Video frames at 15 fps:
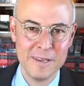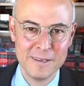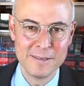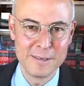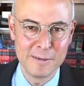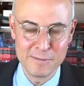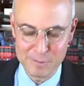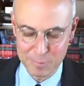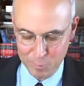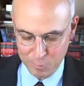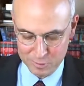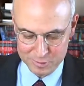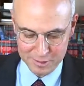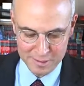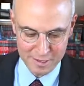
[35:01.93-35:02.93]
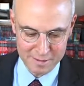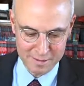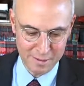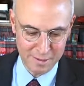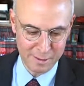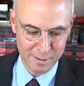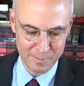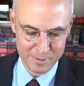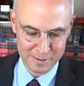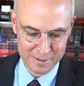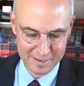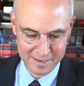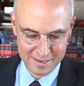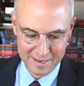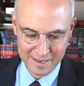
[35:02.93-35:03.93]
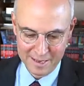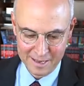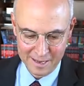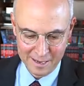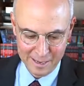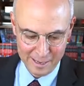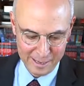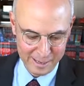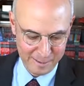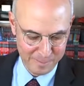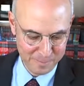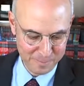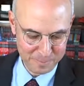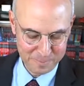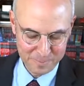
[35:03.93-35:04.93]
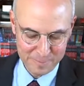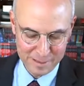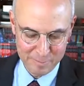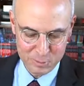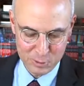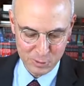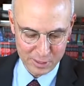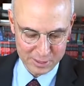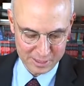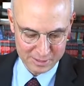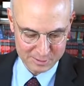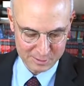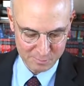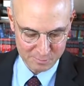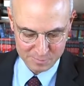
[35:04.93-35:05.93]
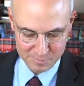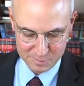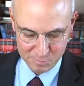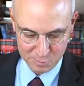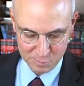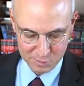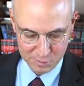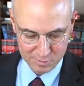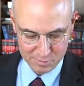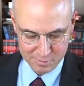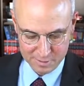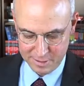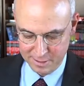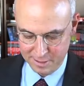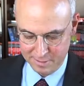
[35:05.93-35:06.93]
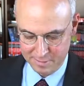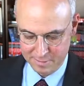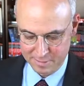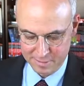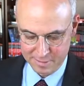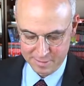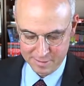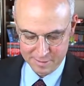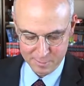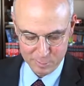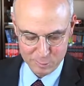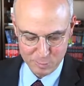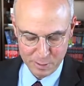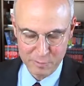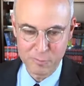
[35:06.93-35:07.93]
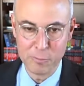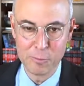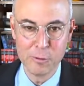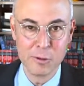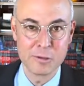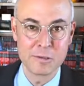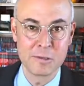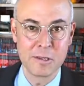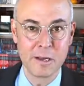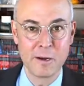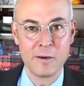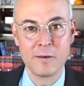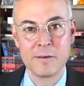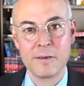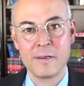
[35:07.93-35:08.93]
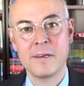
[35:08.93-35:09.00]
see if someone wants to take that up. I'm sure I'd get some good respectful looks there.